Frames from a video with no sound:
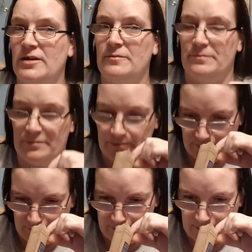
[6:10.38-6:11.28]
I
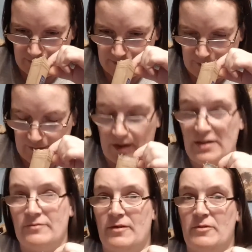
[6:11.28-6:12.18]

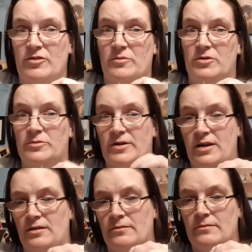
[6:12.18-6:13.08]
think very much the blueberry.